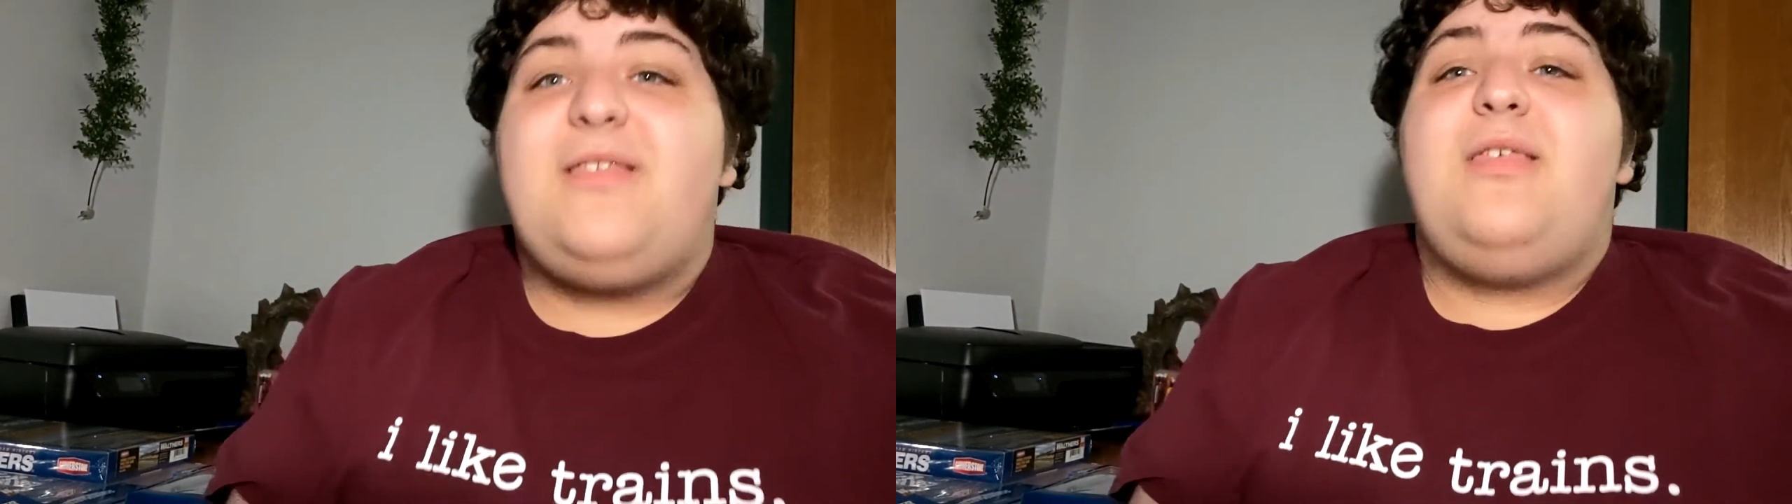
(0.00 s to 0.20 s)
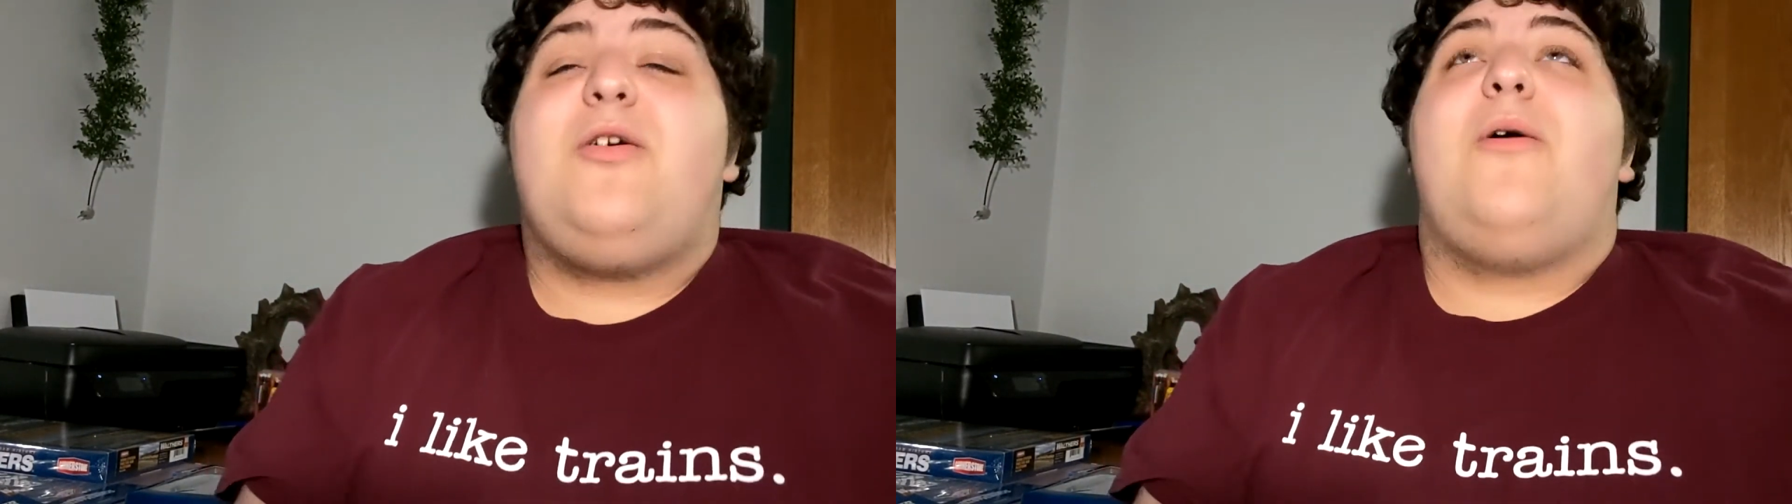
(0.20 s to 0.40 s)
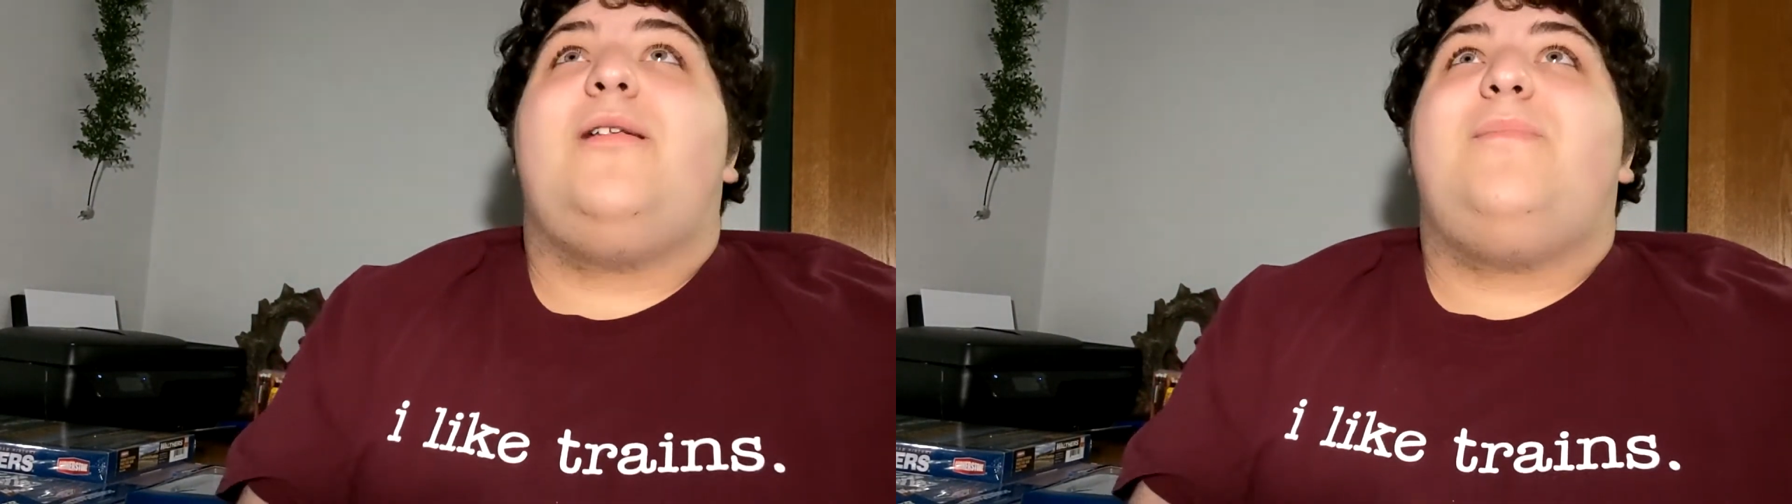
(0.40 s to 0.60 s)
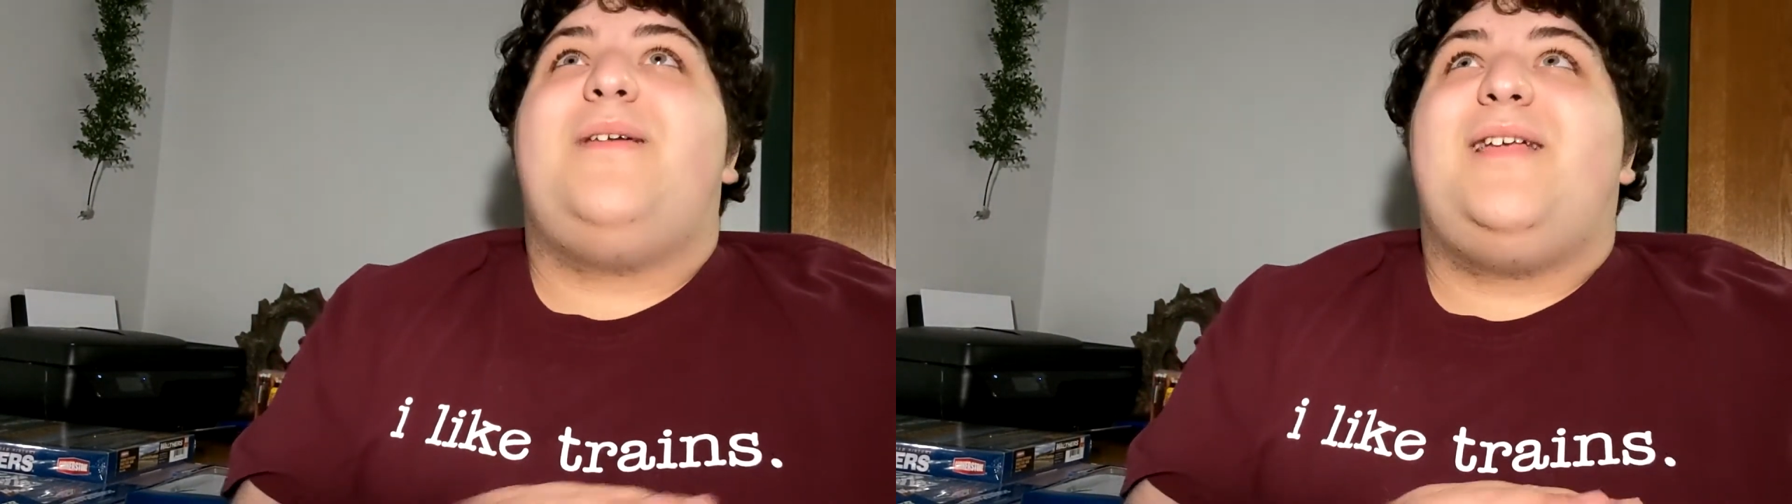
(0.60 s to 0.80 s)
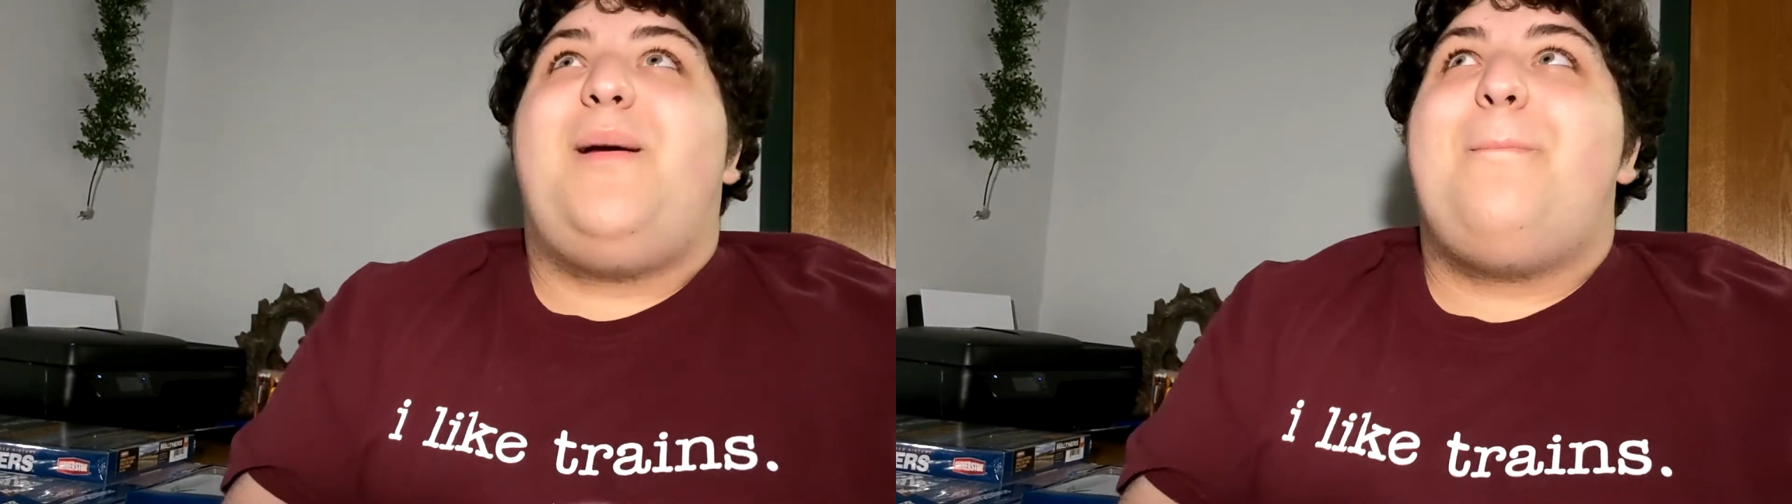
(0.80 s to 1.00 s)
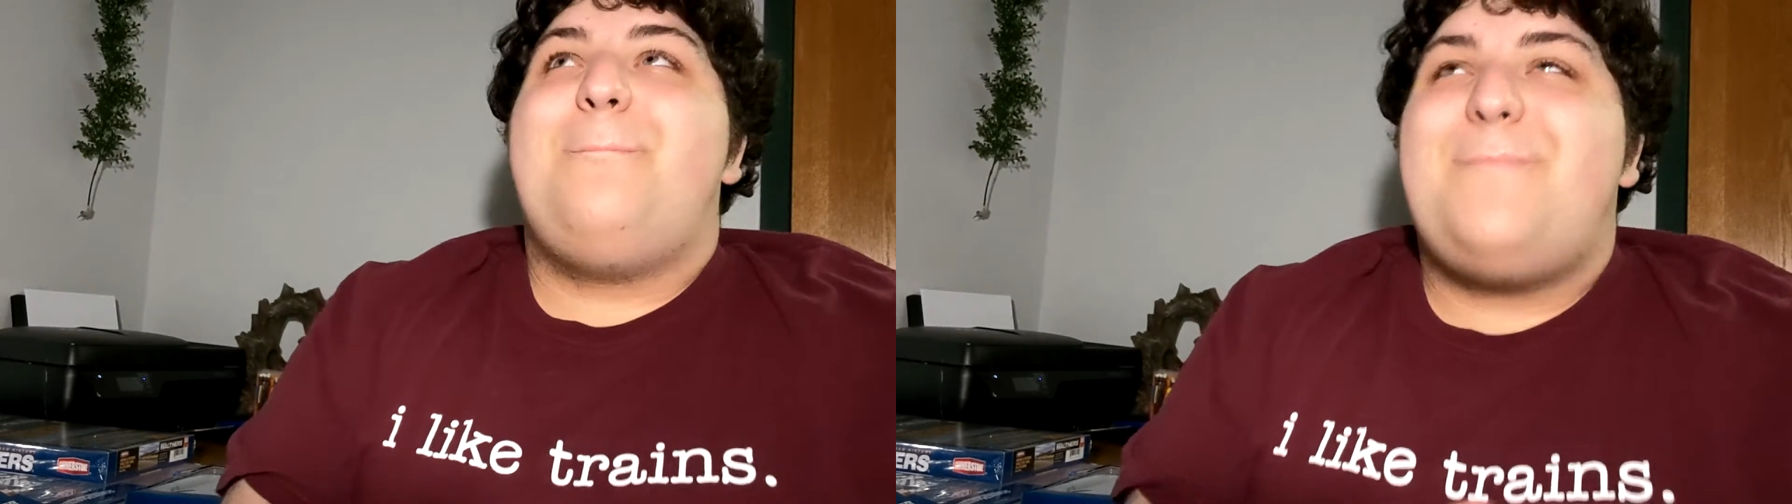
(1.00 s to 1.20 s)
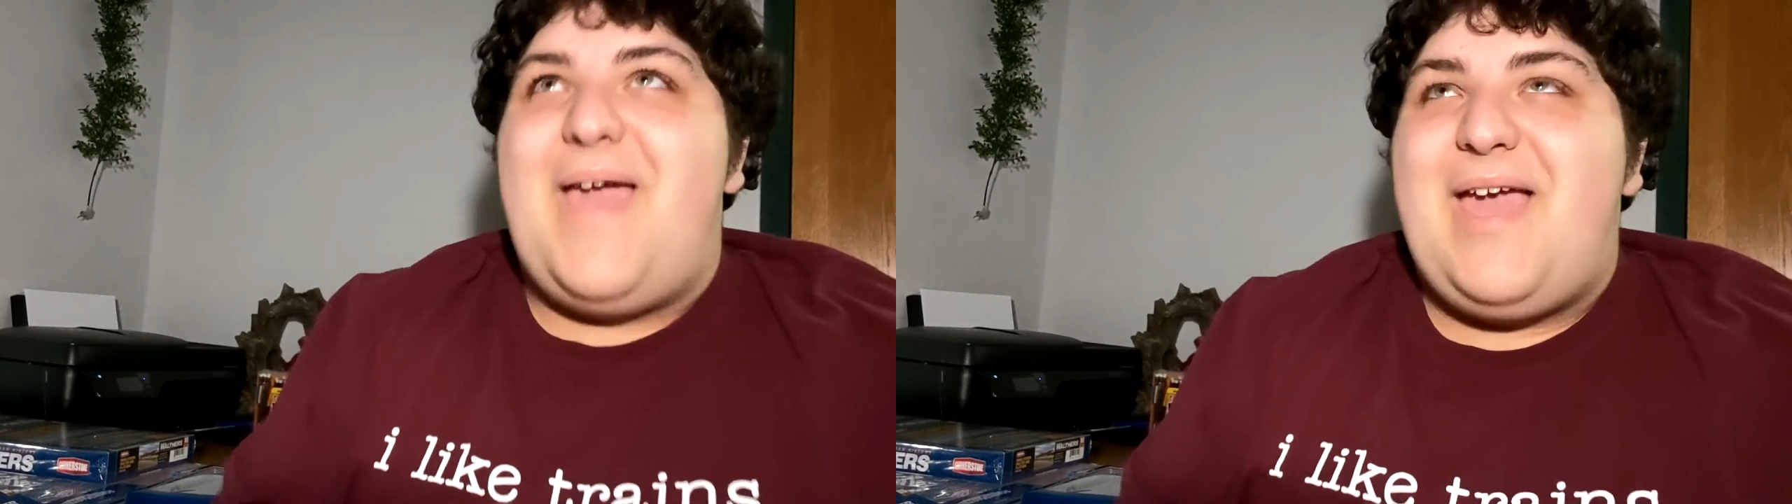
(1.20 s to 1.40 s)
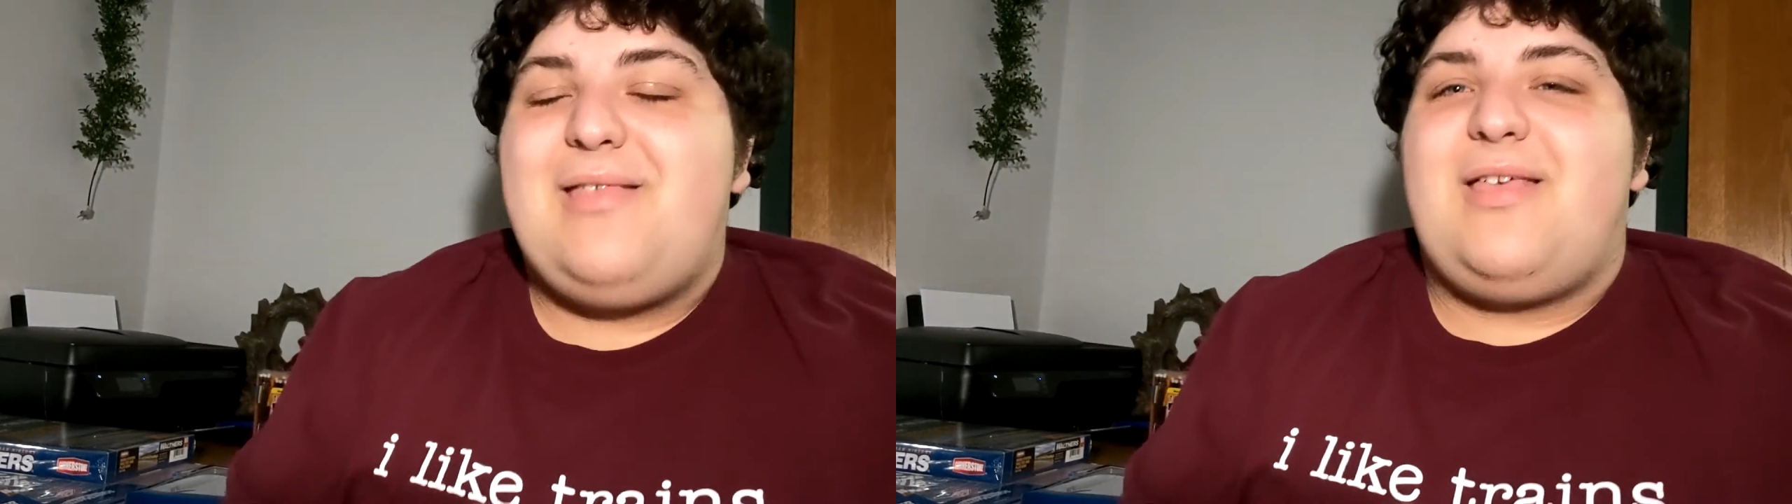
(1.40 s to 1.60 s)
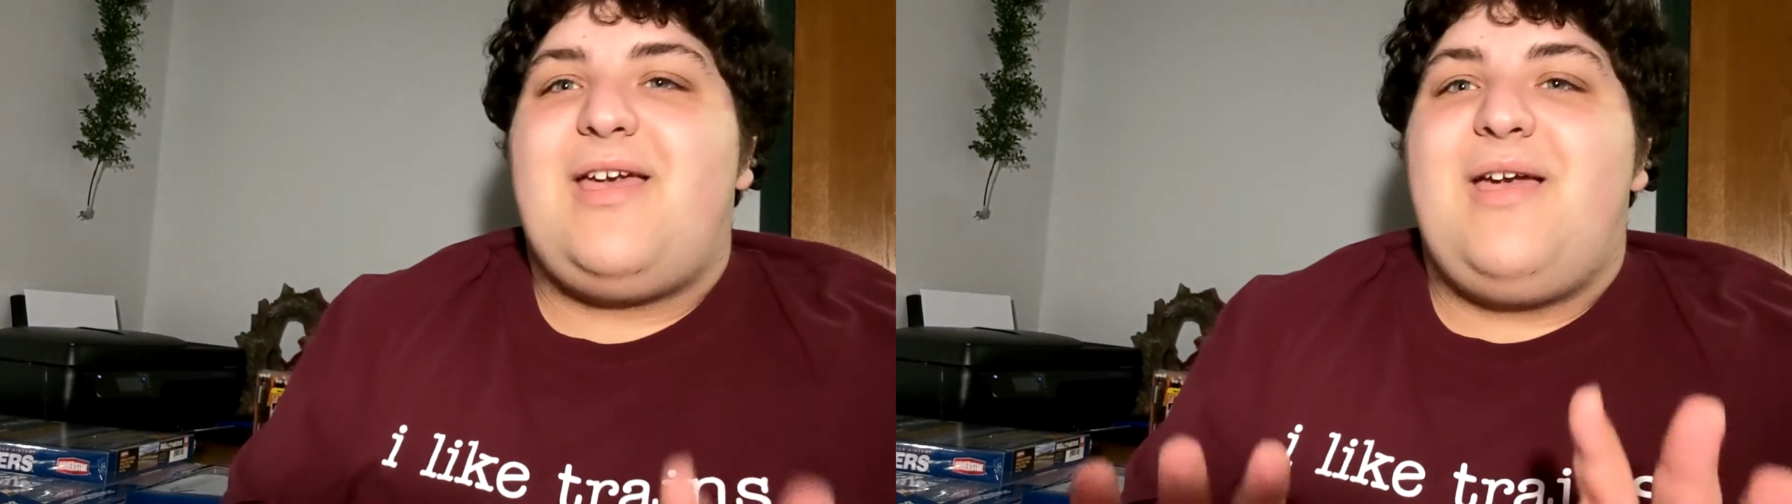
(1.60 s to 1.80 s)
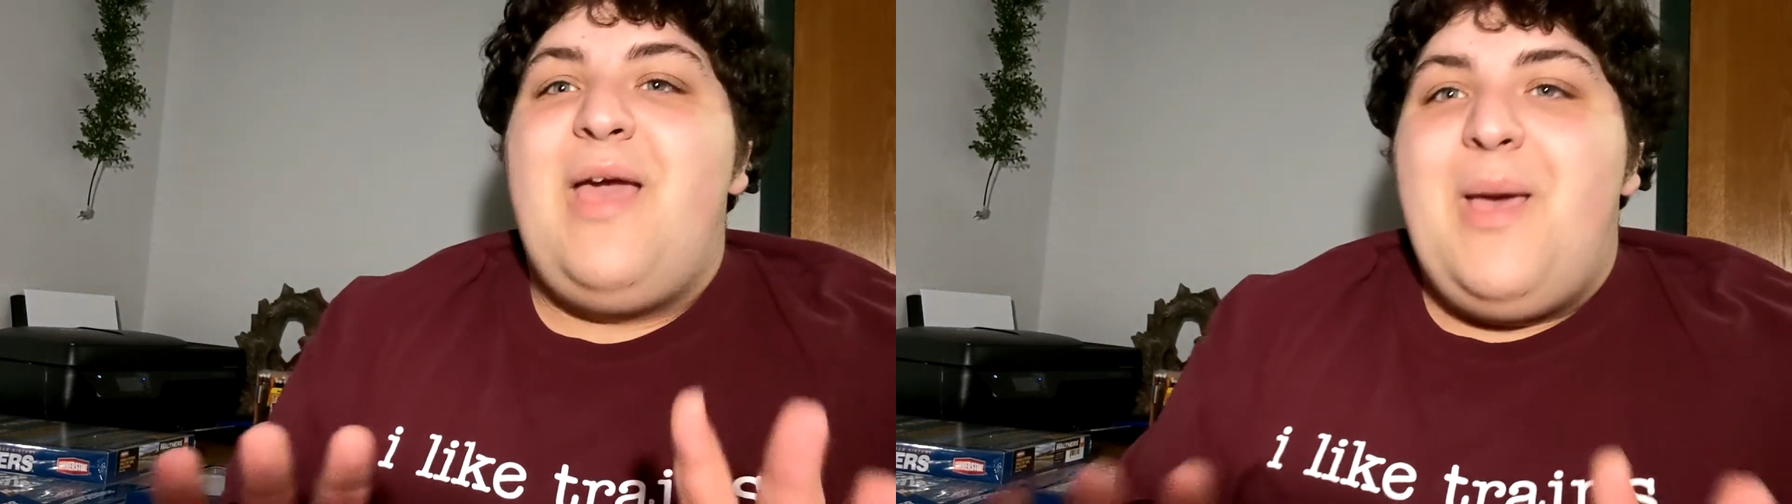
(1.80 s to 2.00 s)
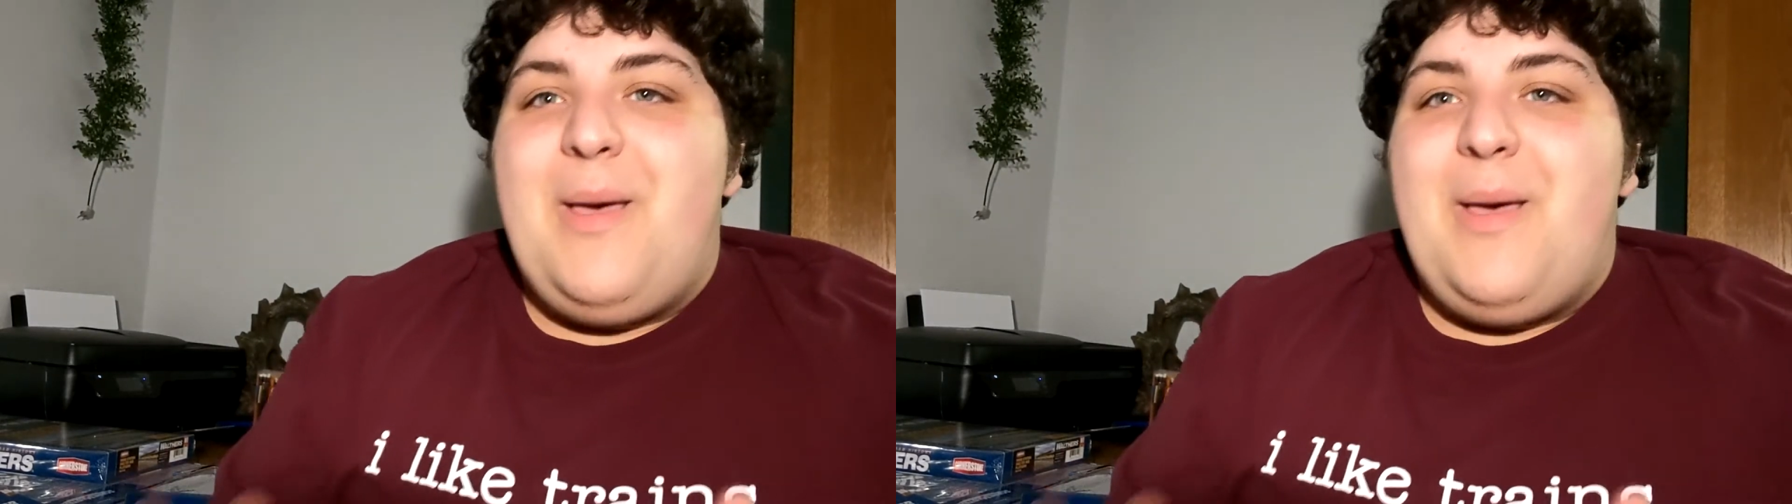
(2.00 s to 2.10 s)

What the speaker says: This is going to be an amazing